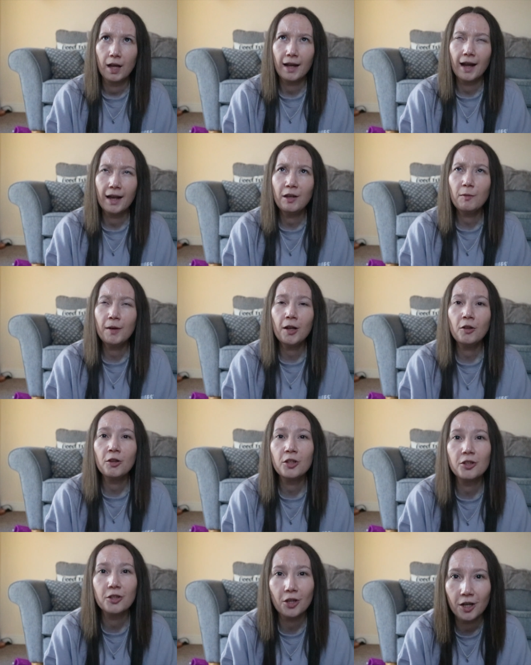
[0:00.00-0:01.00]
kind of went on
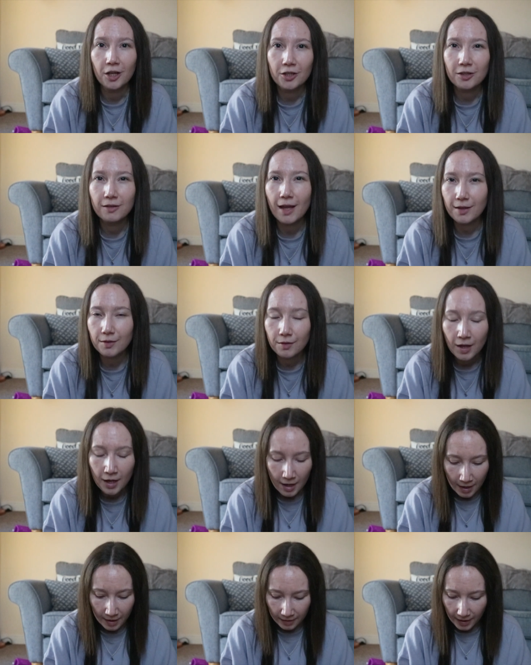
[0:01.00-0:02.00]
the search.
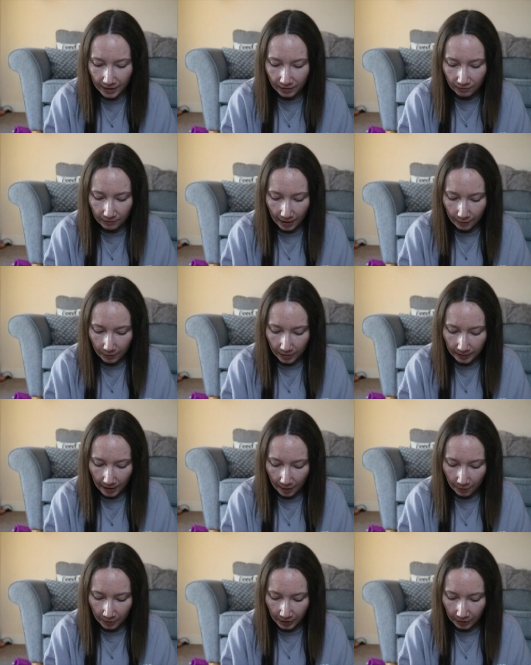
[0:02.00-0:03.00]
That's the right word
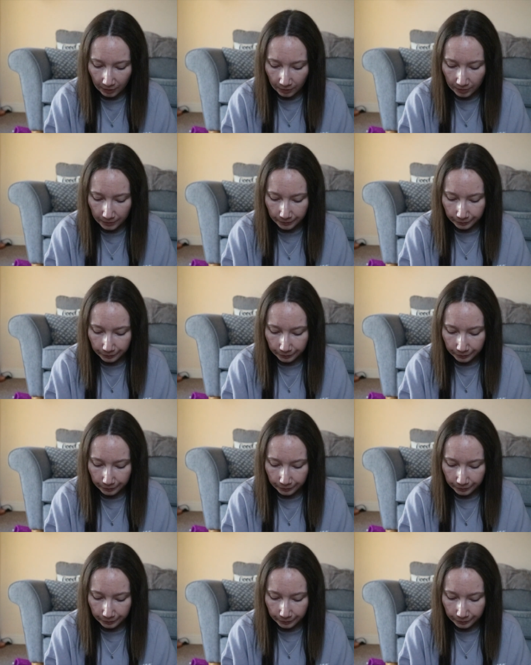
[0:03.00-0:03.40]
that I want to use.